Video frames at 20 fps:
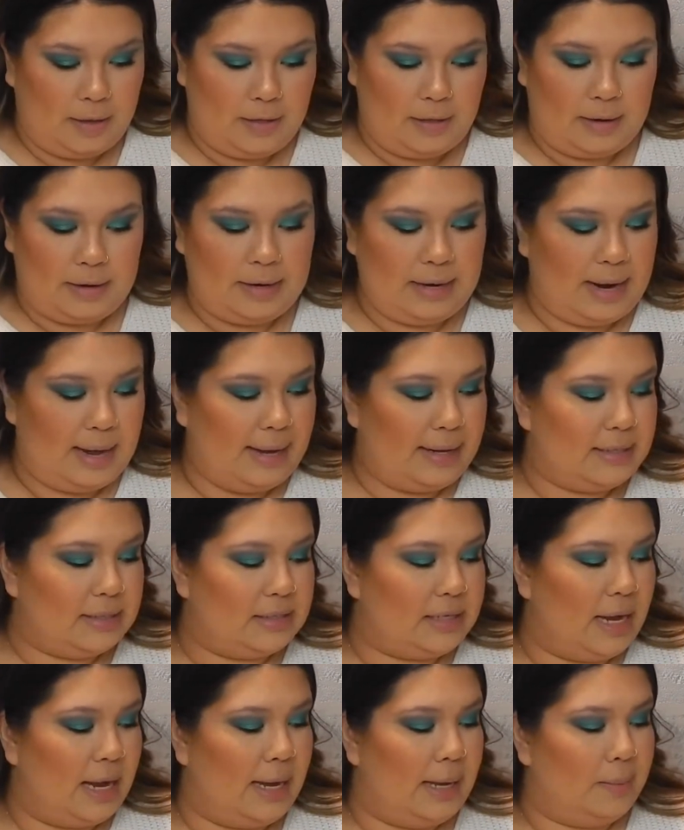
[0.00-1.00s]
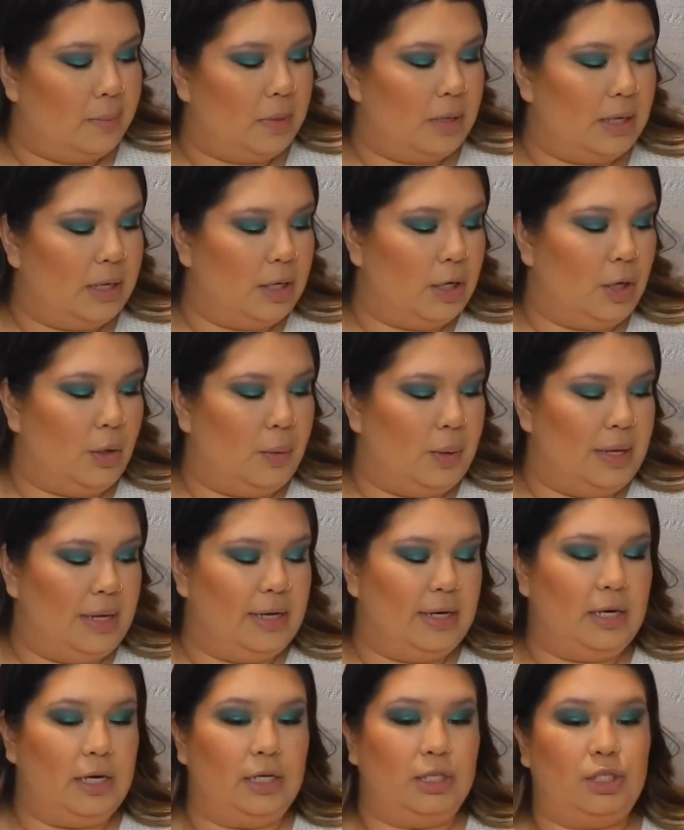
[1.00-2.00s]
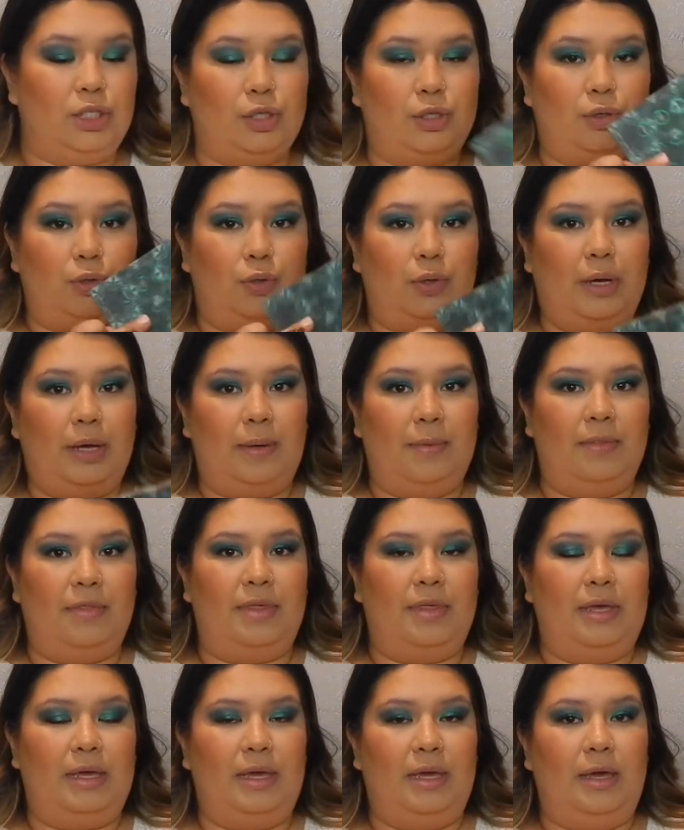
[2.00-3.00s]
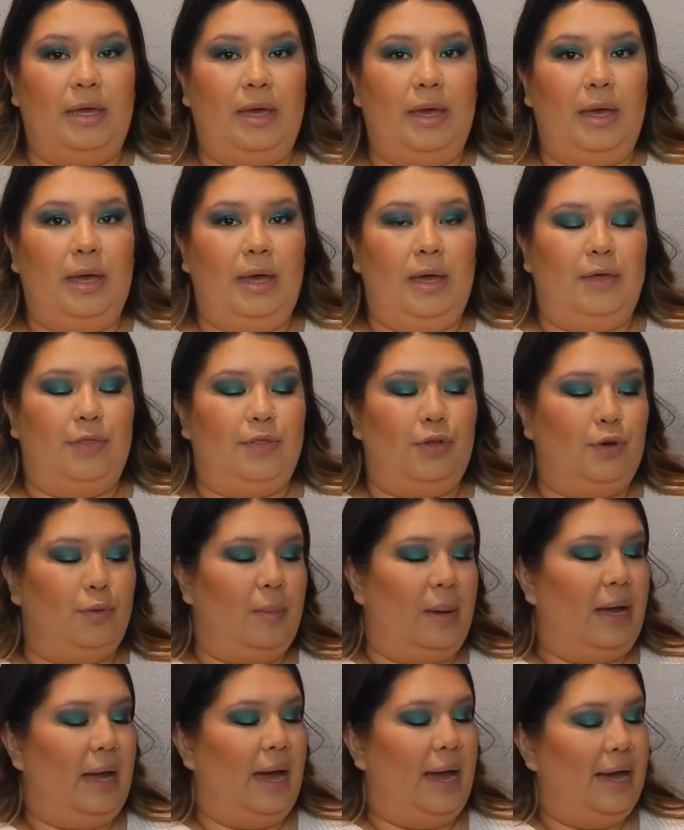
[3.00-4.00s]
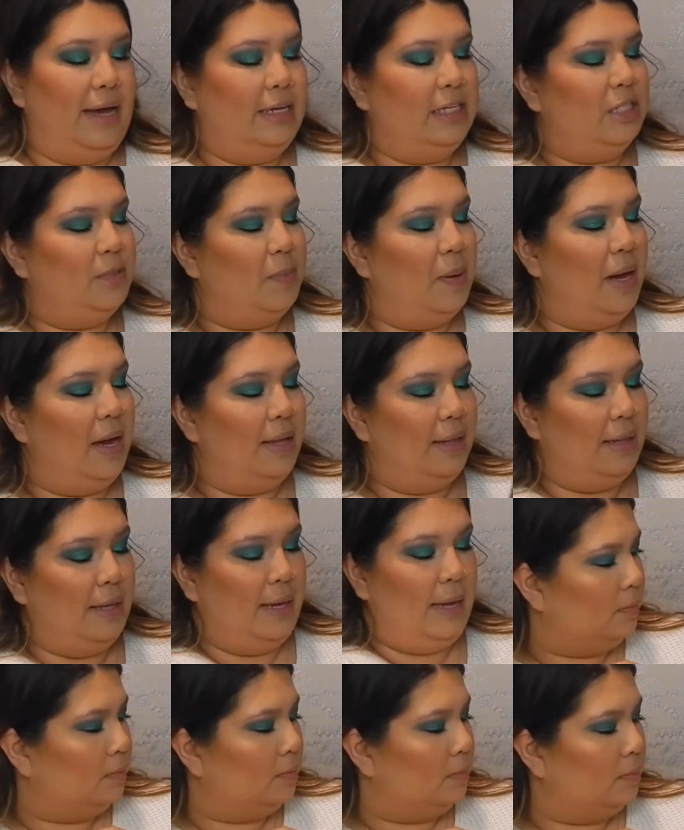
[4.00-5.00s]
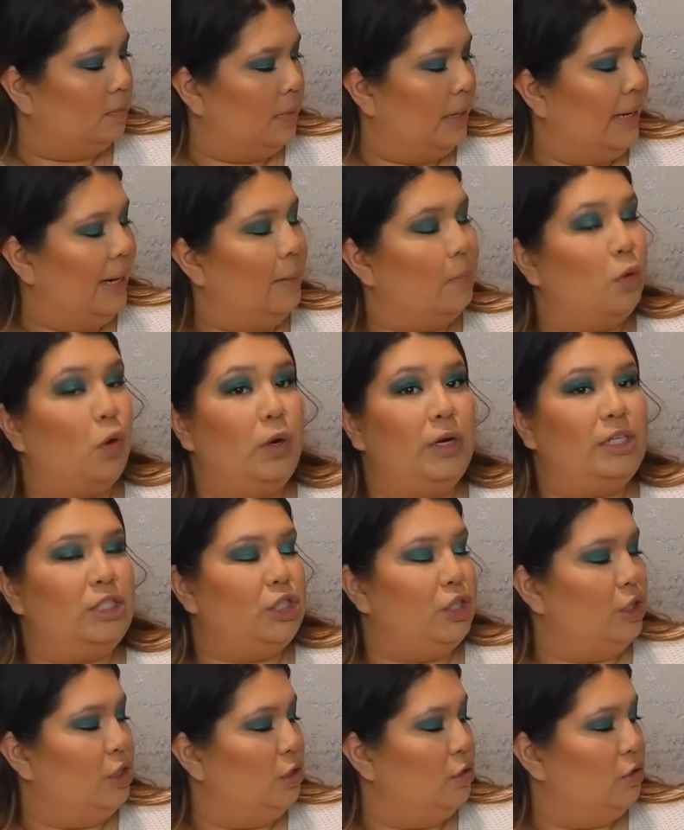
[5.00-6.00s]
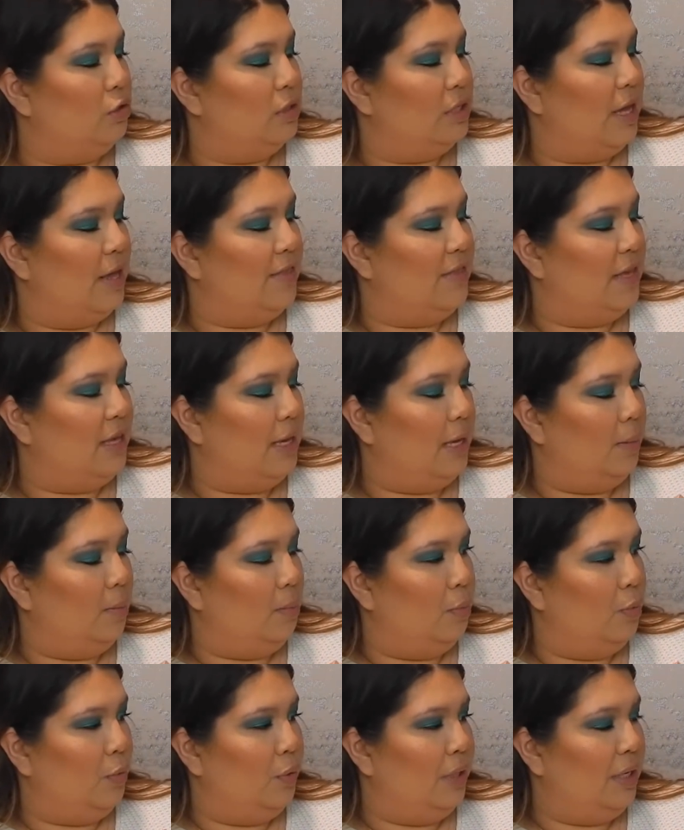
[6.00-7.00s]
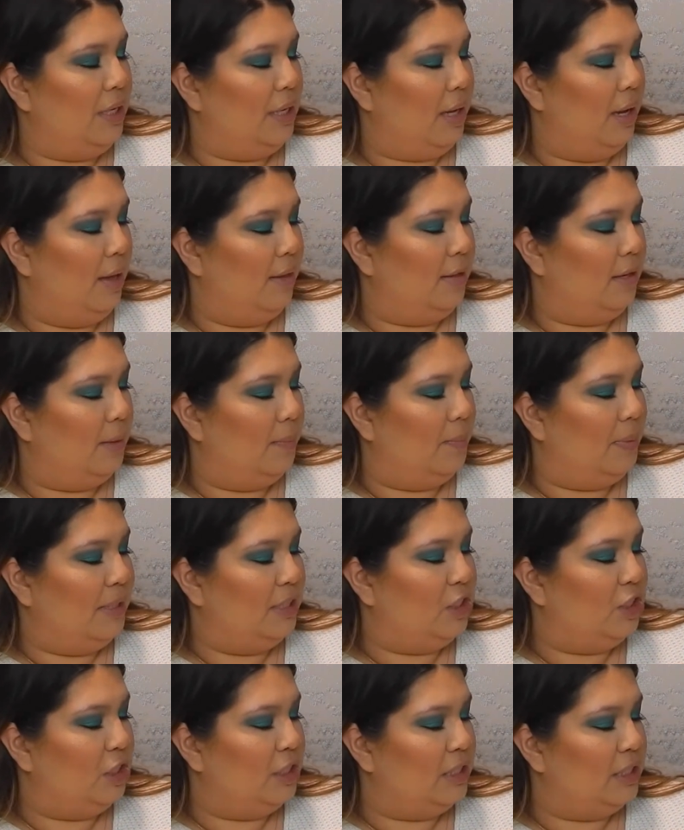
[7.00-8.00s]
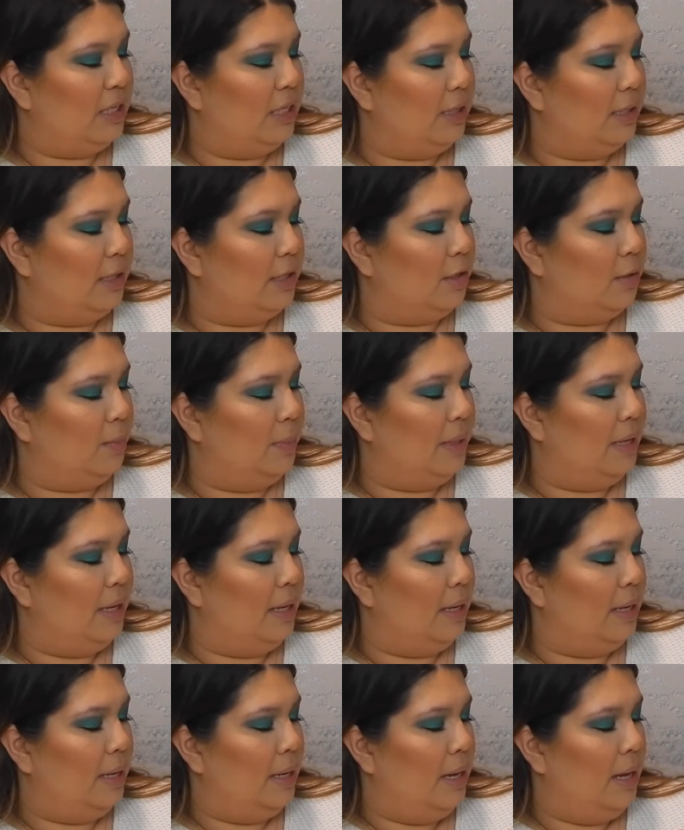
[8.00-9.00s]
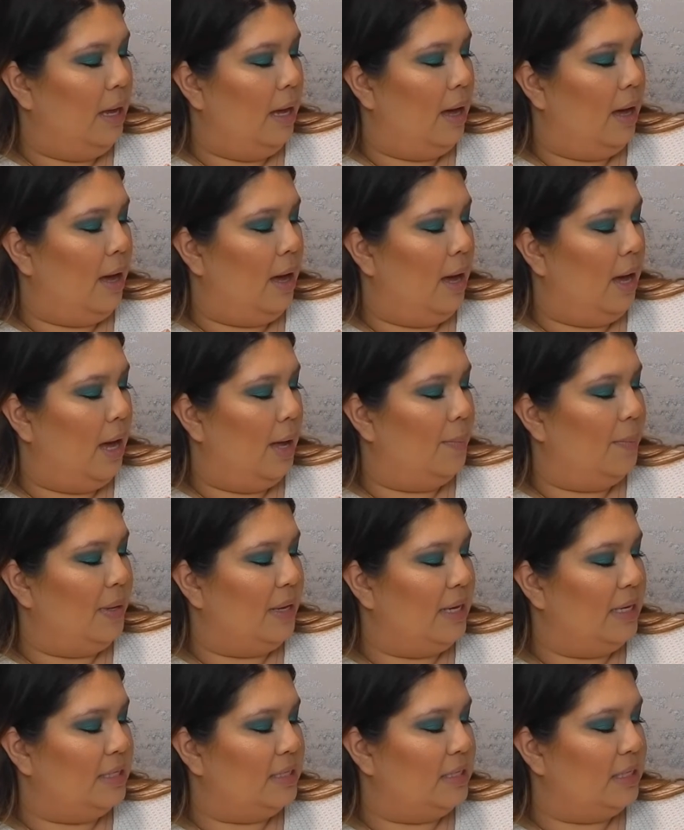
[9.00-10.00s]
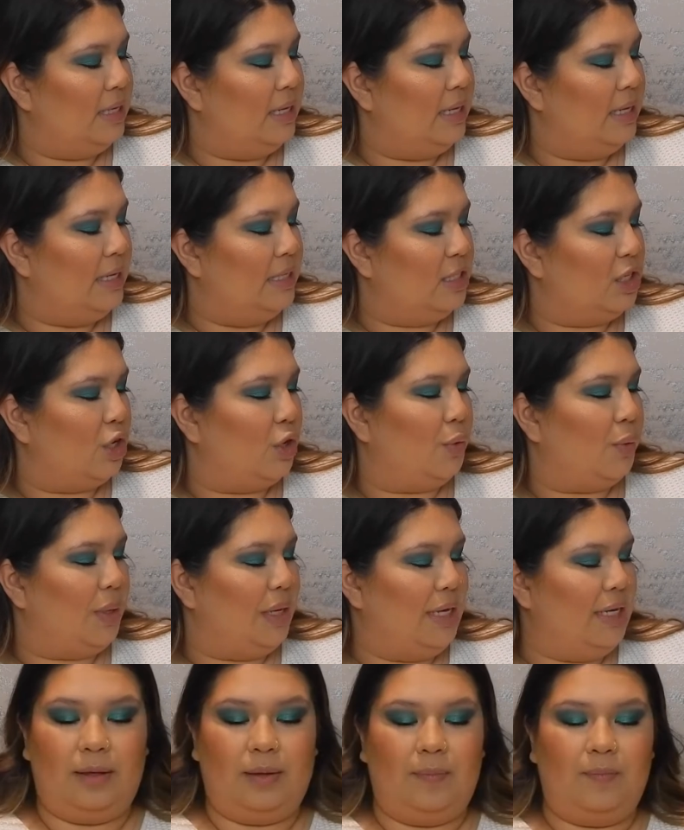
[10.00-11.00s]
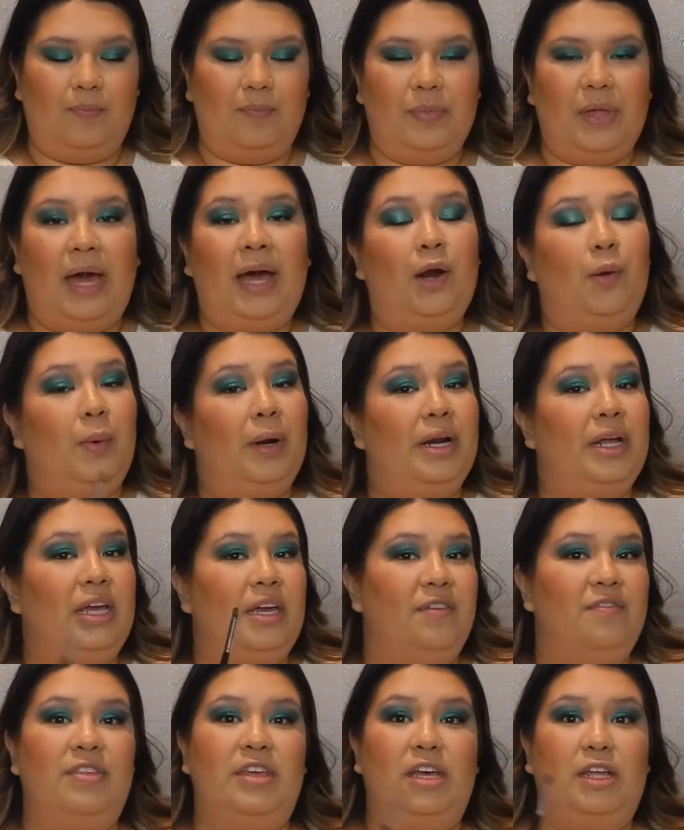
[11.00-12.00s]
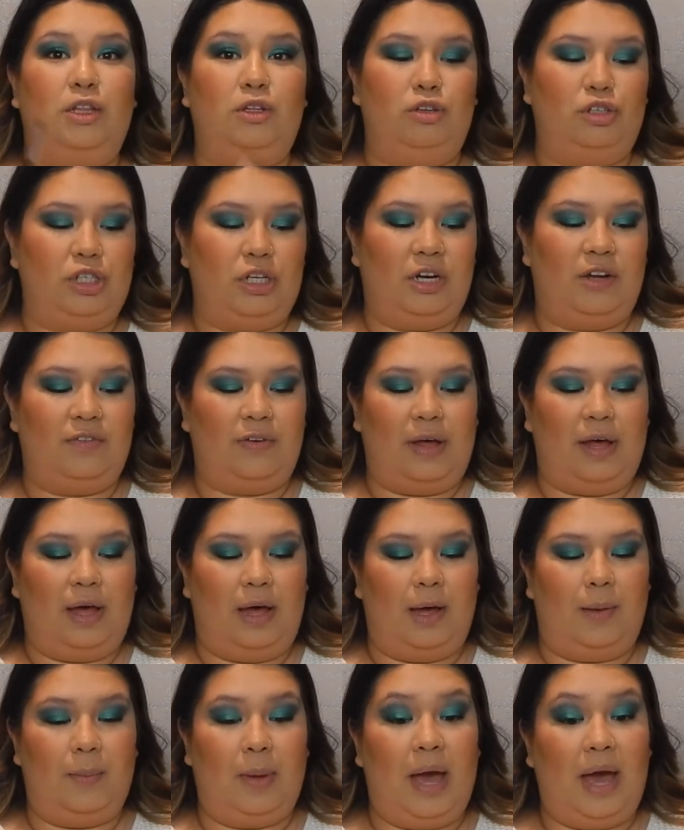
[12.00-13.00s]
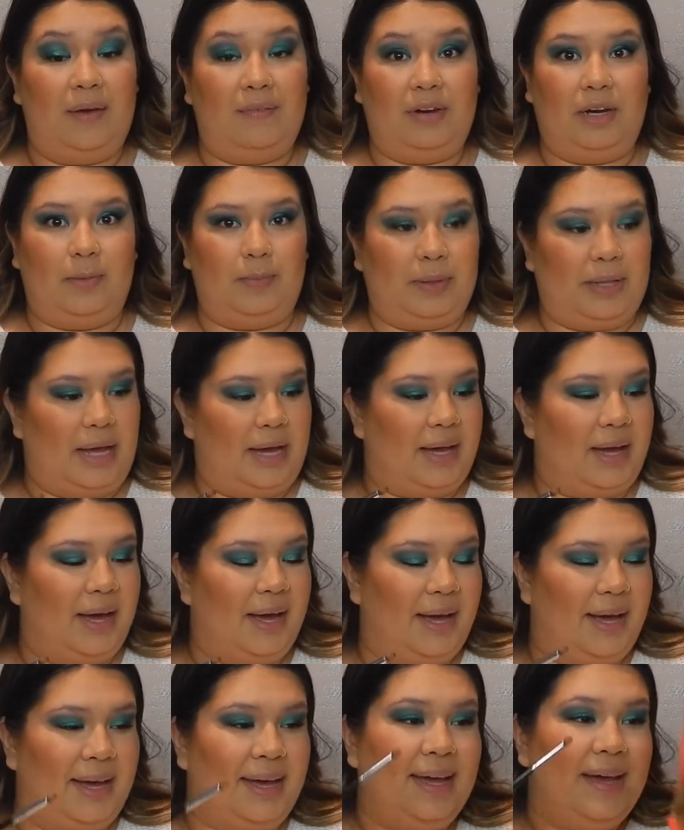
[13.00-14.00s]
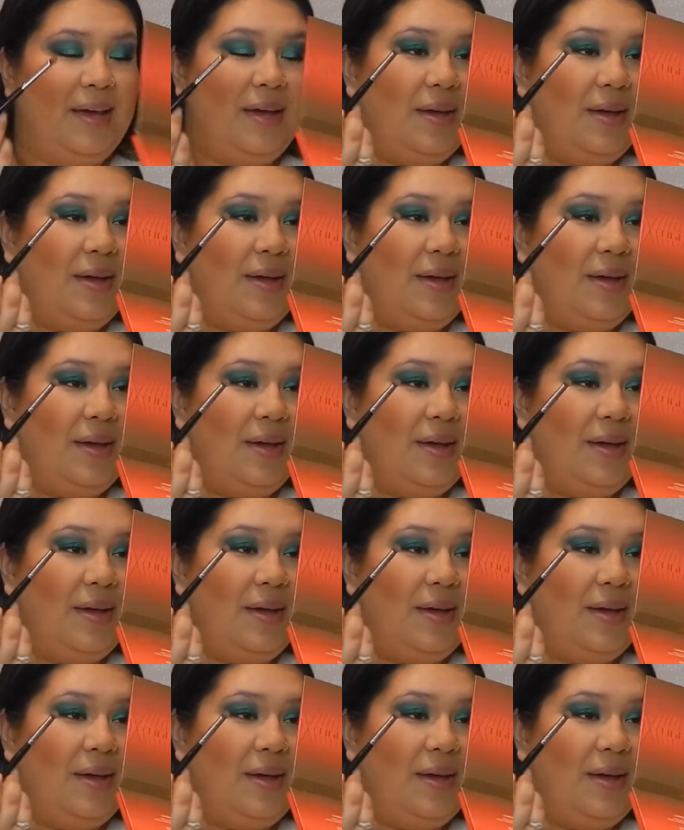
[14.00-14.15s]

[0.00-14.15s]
Next, I am going to go into the Through My Eyes palette, and I'm going to use the Moody color, but just a little bit because it is green. I don't want to give the illusion of having a black eye.